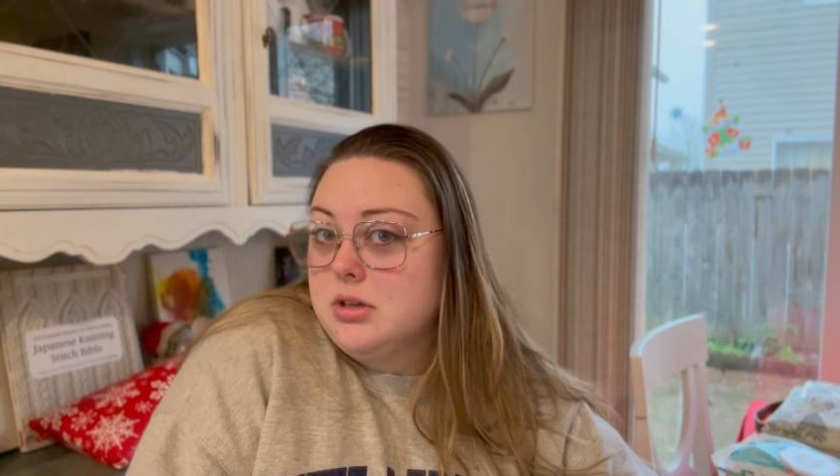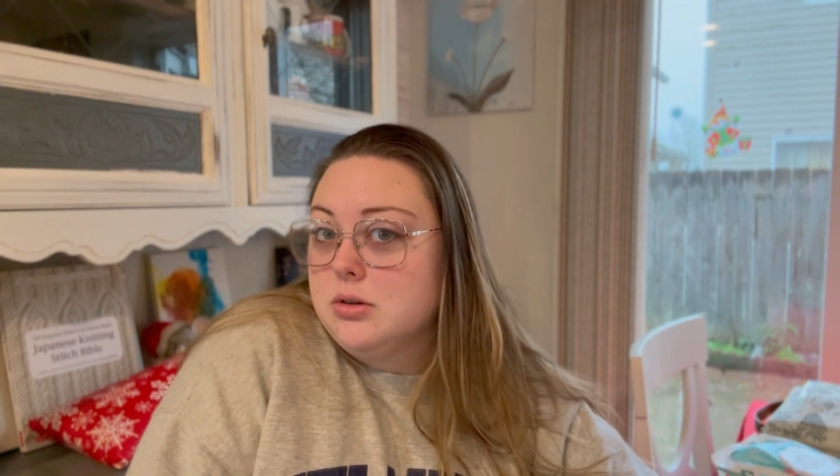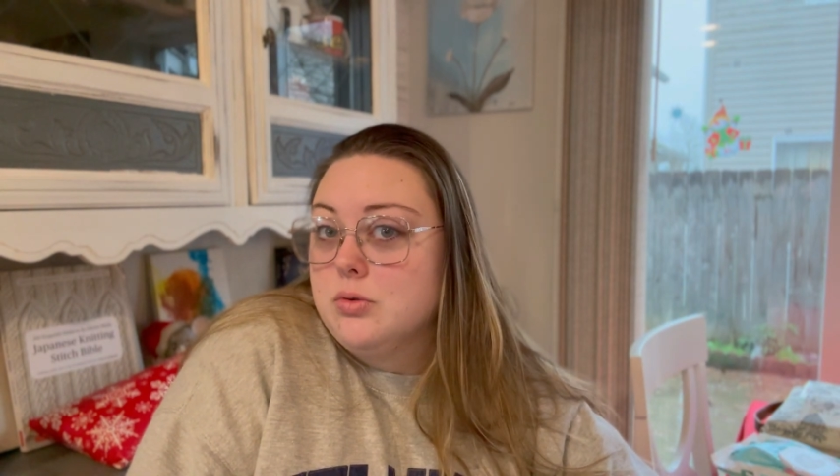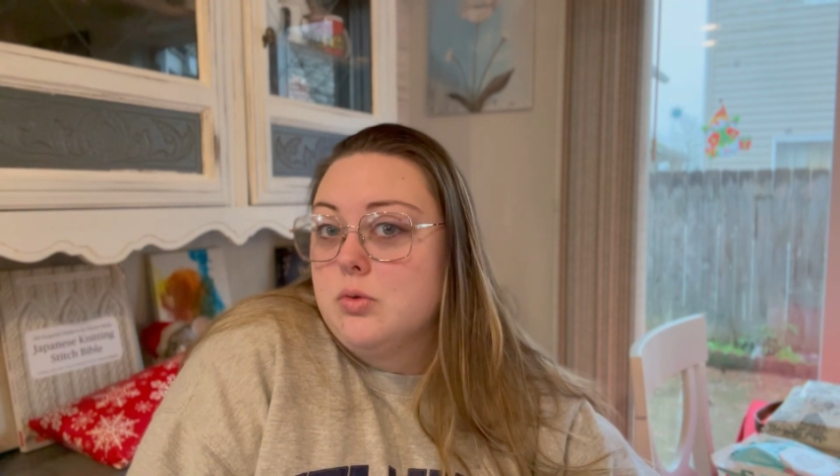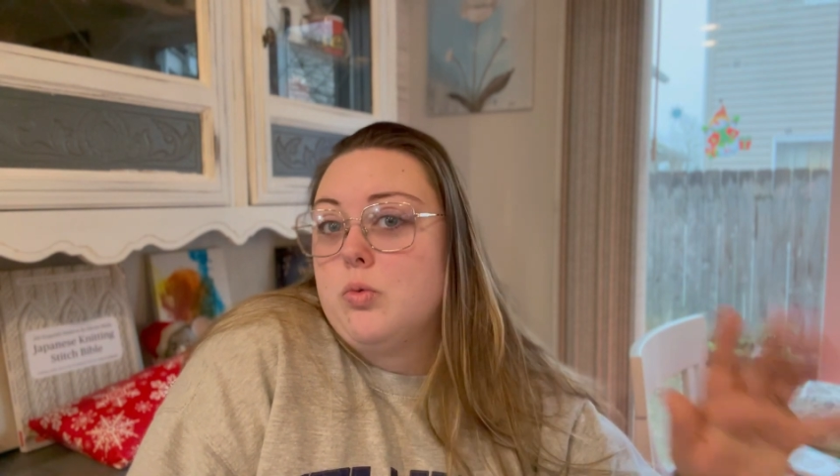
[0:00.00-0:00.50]

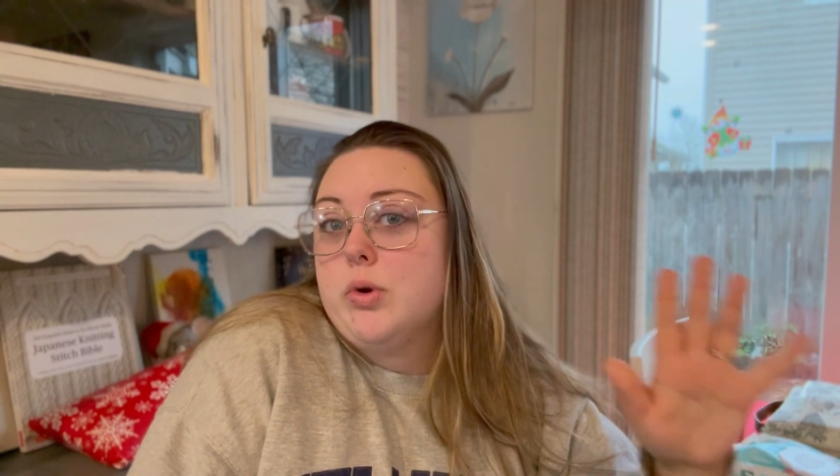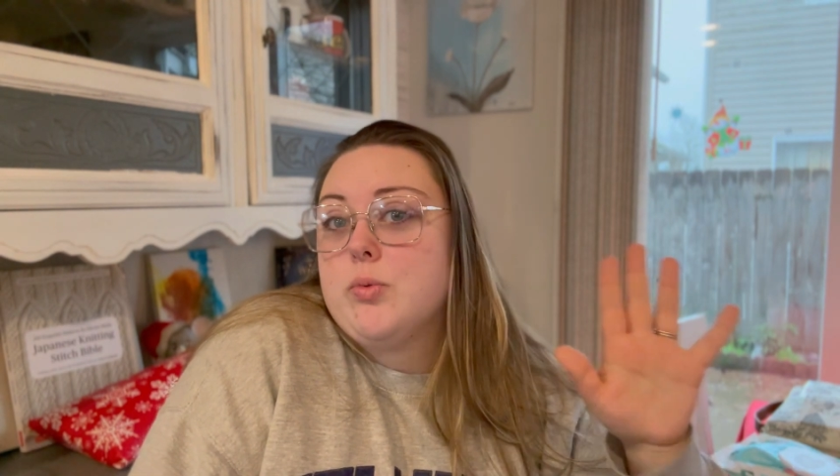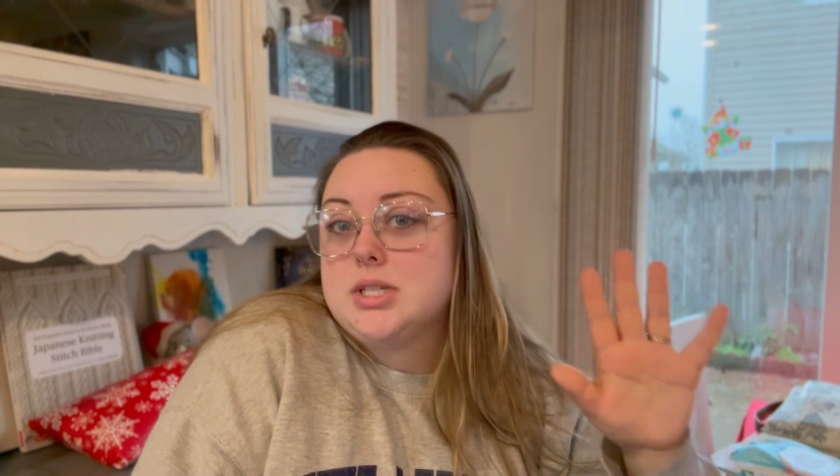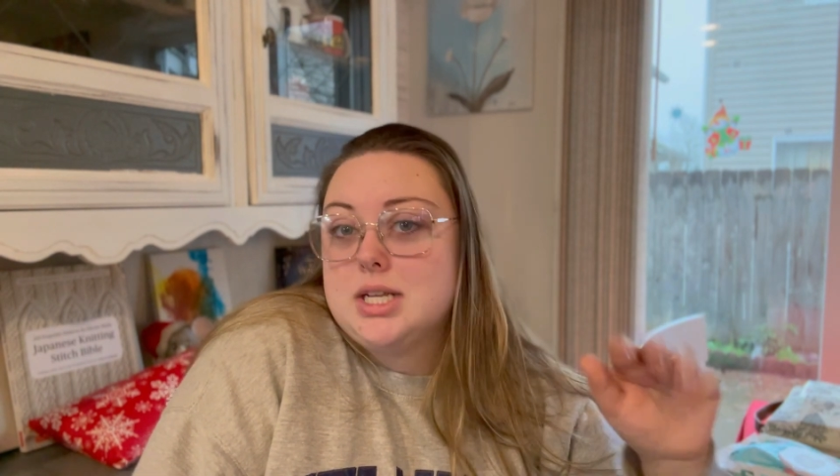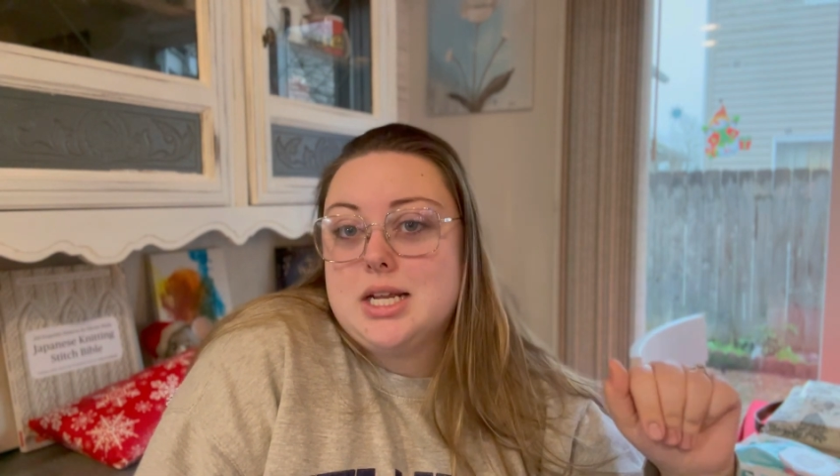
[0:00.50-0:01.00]
you when
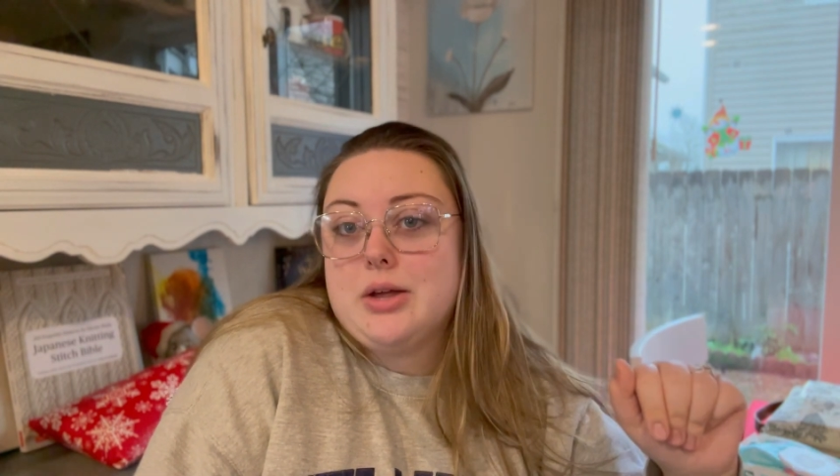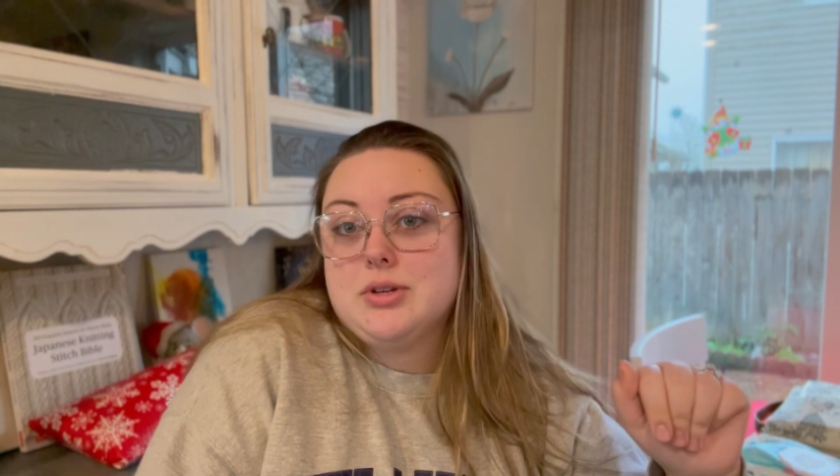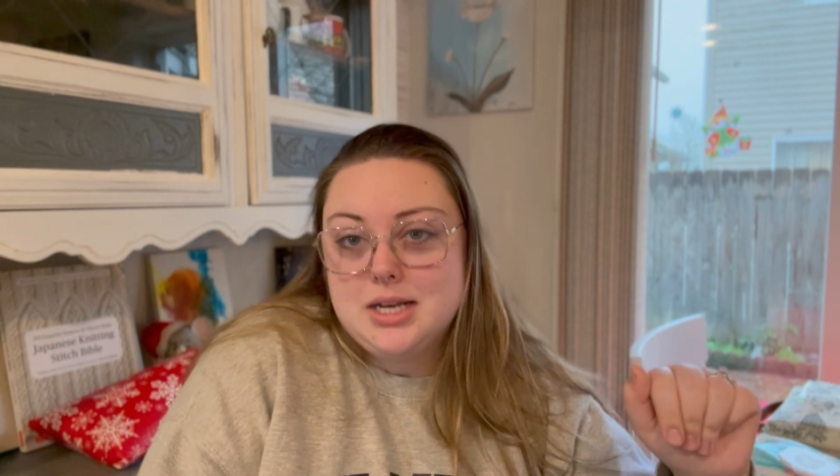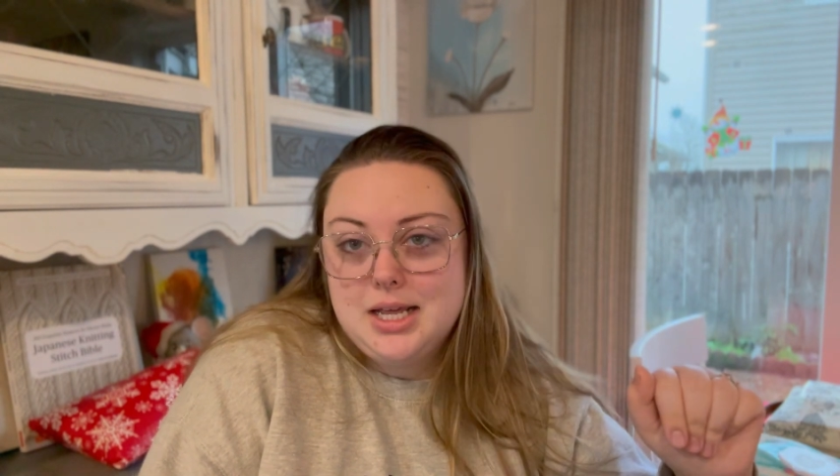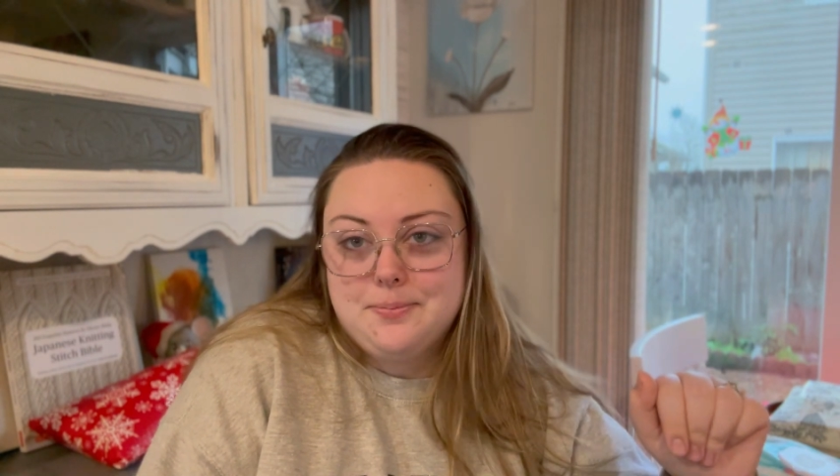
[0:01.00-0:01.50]
we're sitting down
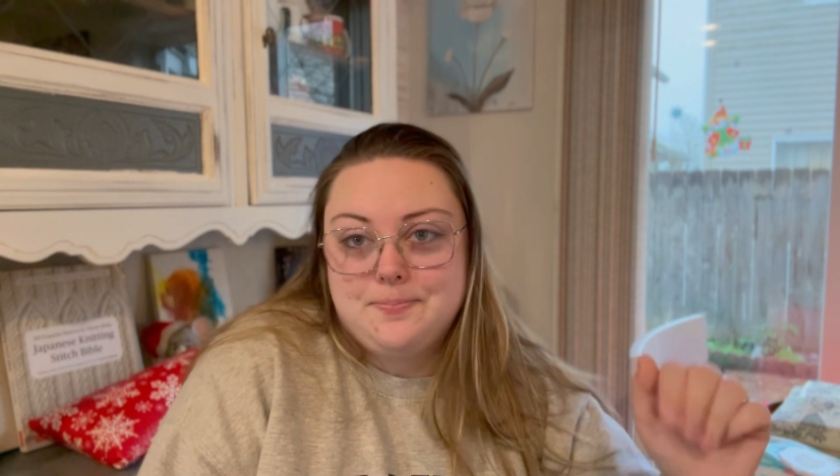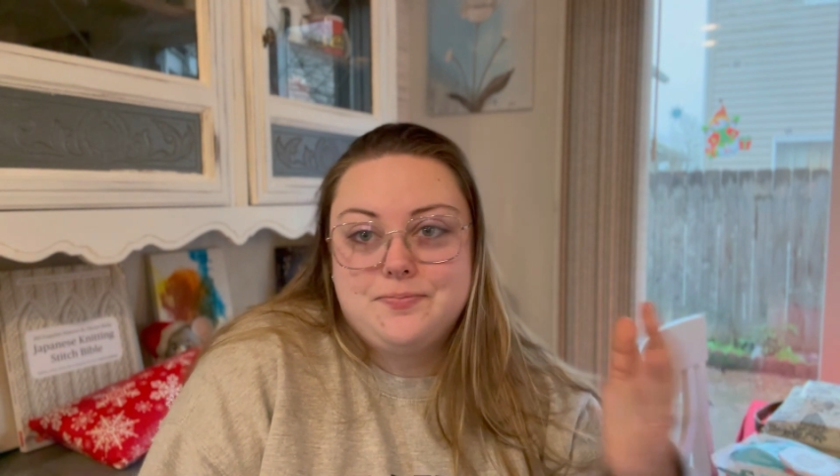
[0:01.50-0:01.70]
to knit.